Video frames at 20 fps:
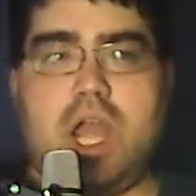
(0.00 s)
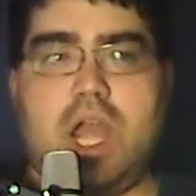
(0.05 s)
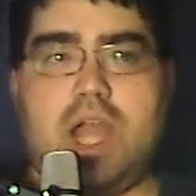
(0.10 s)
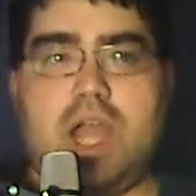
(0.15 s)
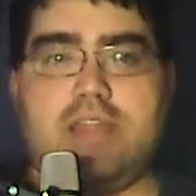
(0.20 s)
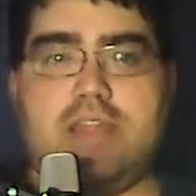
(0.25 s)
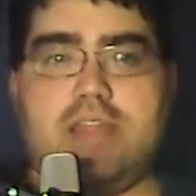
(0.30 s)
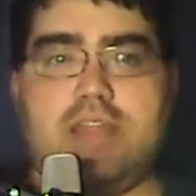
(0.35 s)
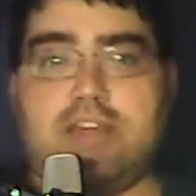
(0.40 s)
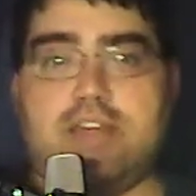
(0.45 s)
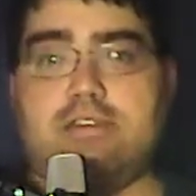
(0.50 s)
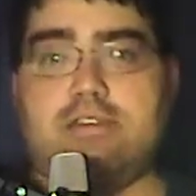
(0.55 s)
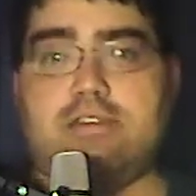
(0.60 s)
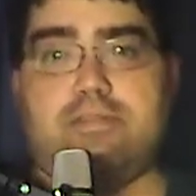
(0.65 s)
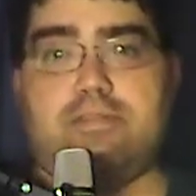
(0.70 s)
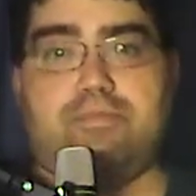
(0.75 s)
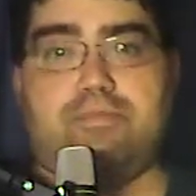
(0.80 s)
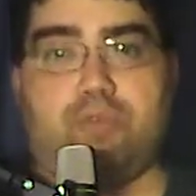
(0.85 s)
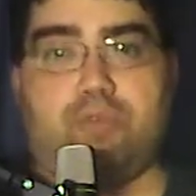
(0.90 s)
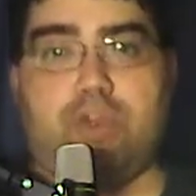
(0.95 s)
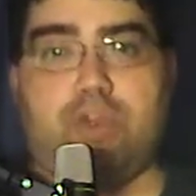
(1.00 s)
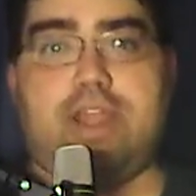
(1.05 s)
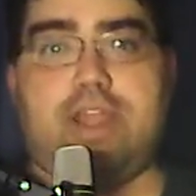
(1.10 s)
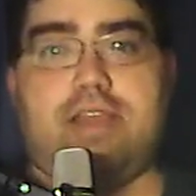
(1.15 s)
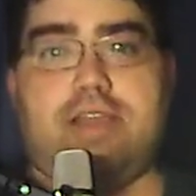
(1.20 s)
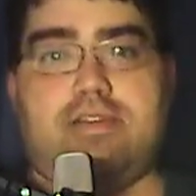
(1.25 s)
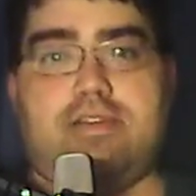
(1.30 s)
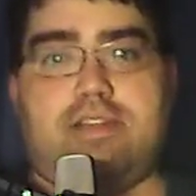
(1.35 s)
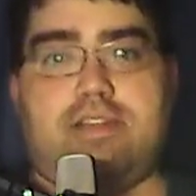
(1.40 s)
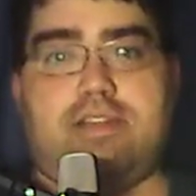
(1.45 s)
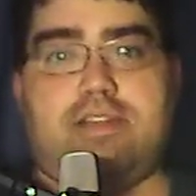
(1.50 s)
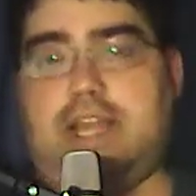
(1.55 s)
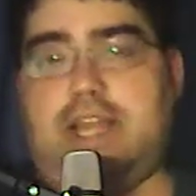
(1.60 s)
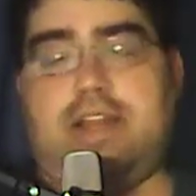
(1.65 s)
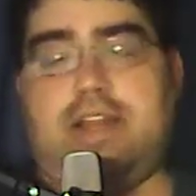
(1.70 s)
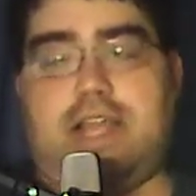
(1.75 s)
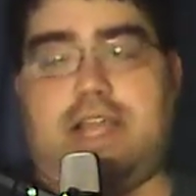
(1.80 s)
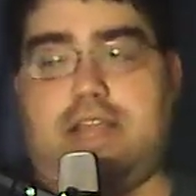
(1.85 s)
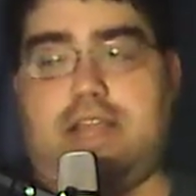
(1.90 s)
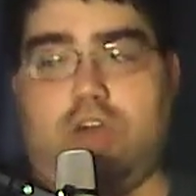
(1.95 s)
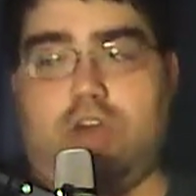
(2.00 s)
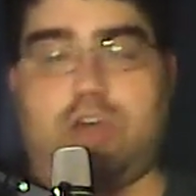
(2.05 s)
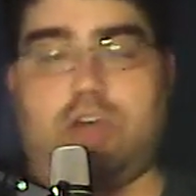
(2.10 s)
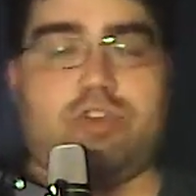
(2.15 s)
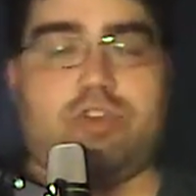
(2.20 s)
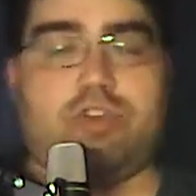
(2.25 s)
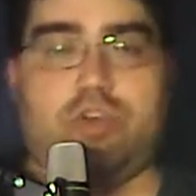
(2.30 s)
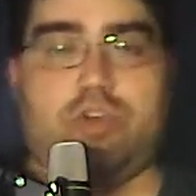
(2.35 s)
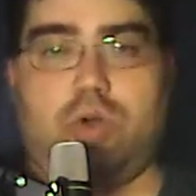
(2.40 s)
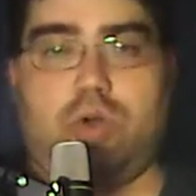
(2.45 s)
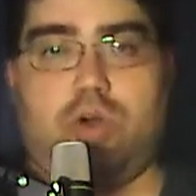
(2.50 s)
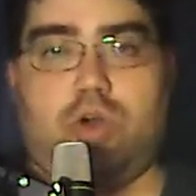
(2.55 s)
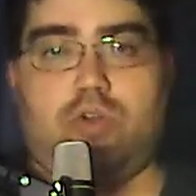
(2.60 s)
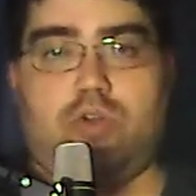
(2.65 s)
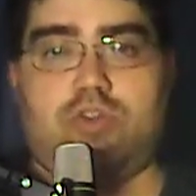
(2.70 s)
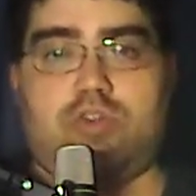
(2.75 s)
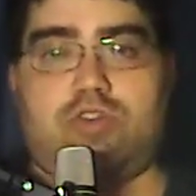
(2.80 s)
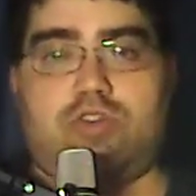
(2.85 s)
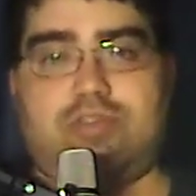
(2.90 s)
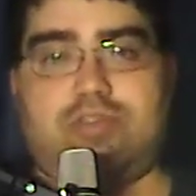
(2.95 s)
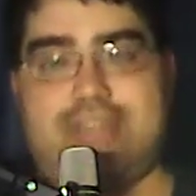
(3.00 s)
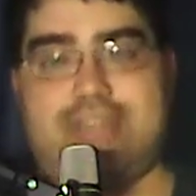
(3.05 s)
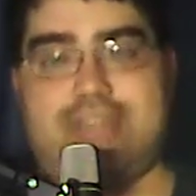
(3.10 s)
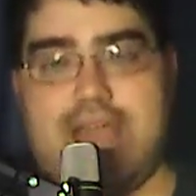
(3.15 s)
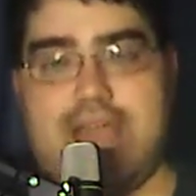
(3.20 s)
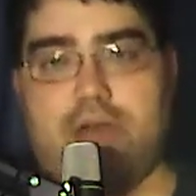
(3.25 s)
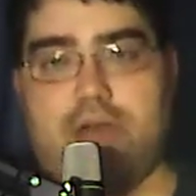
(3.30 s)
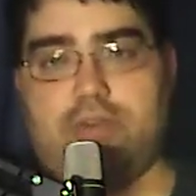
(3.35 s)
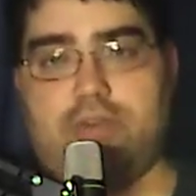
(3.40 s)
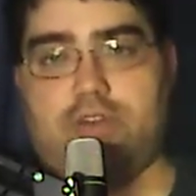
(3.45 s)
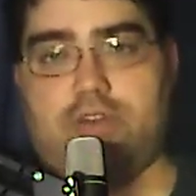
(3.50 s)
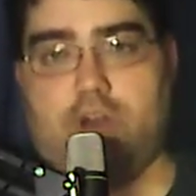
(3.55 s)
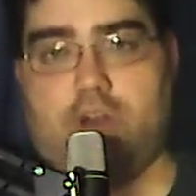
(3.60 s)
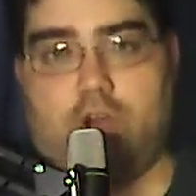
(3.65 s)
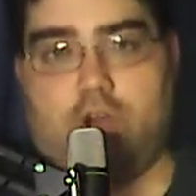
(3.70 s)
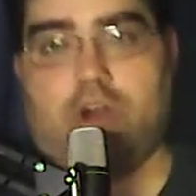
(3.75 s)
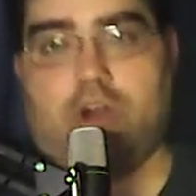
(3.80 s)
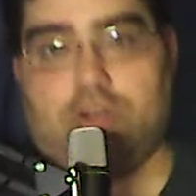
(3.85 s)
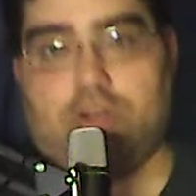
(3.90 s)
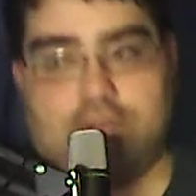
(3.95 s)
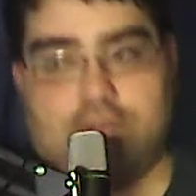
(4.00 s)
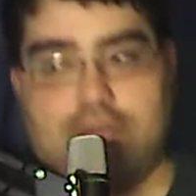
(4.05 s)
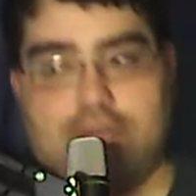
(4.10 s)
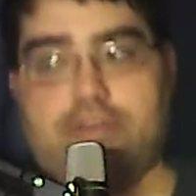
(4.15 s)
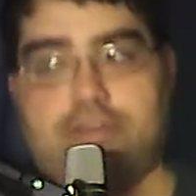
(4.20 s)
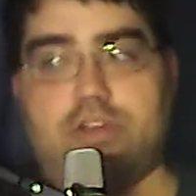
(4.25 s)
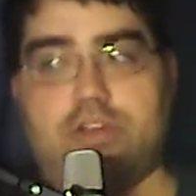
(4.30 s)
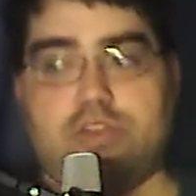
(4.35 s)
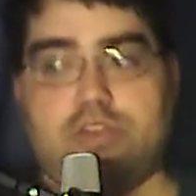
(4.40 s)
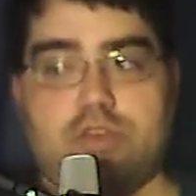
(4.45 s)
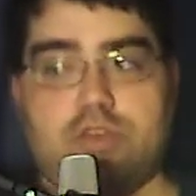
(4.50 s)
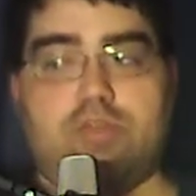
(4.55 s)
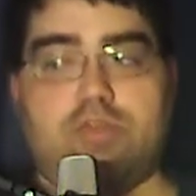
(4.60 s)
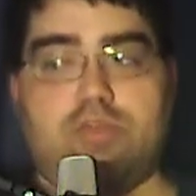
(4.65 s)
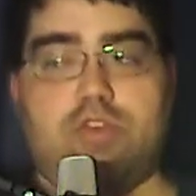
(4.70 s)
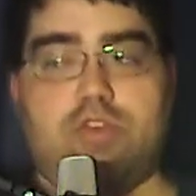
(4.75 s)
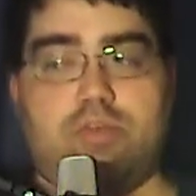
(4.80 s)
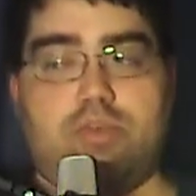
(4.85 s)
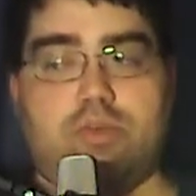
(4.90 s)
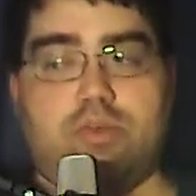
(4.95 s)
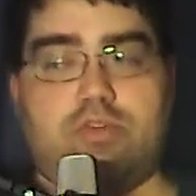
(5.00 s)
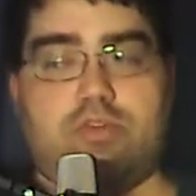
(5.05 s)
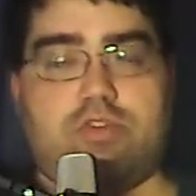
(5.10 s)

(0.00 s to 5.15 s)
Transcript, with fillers: This brings the late night talk show hosts down to our level as YouTubers.